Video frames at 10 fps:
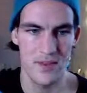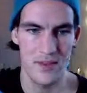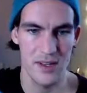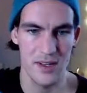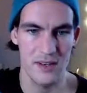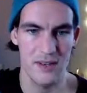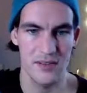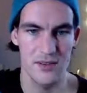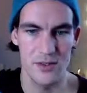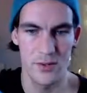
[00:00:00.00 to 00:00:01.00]
And
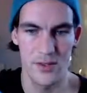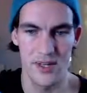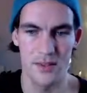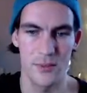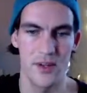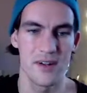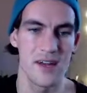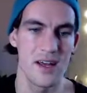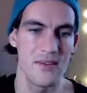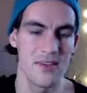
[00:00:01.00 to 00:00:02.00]
to do that, we're going to
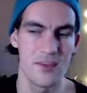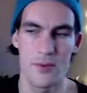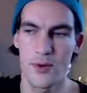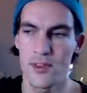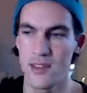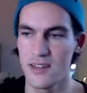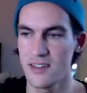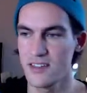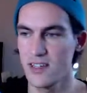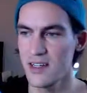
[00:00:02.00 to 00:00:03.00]
have a spotlight
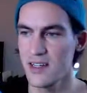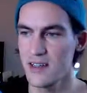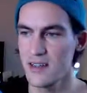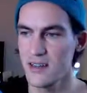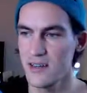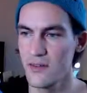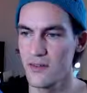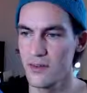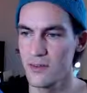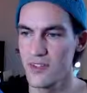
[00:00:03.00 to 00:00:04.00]
shining
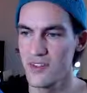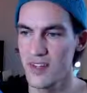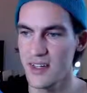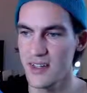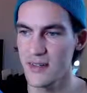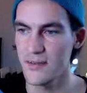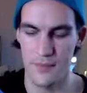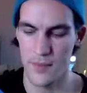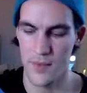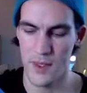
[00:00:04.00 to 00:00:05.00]
from the side.
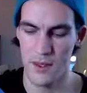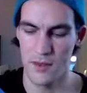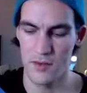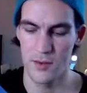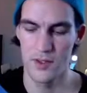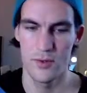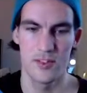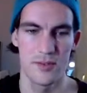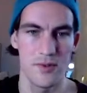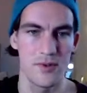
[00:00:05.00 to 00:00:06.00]
So we do a
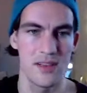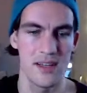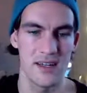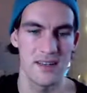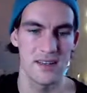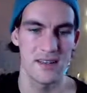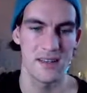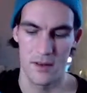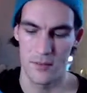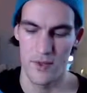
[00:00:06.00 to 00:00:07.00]
spotlight,
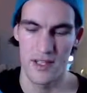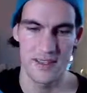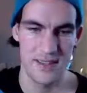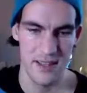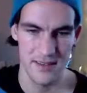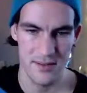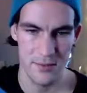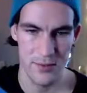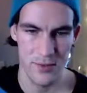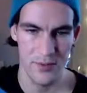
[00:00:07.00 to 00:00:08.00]
but let's add some
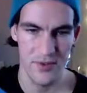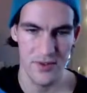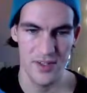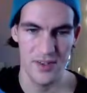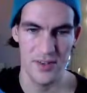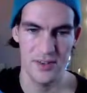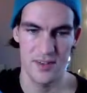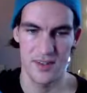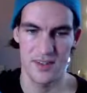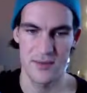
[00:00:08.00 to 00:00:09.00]
props to this because
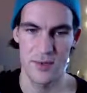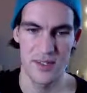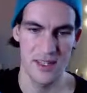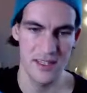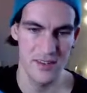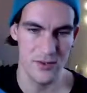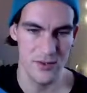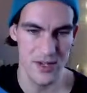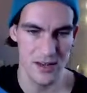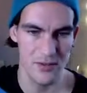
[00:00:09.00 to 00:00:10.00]
this one needs to
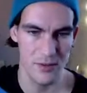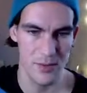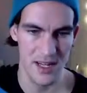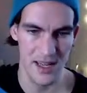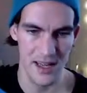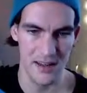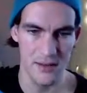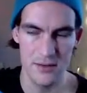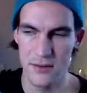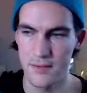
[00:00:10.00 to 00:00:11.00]
shine from an angle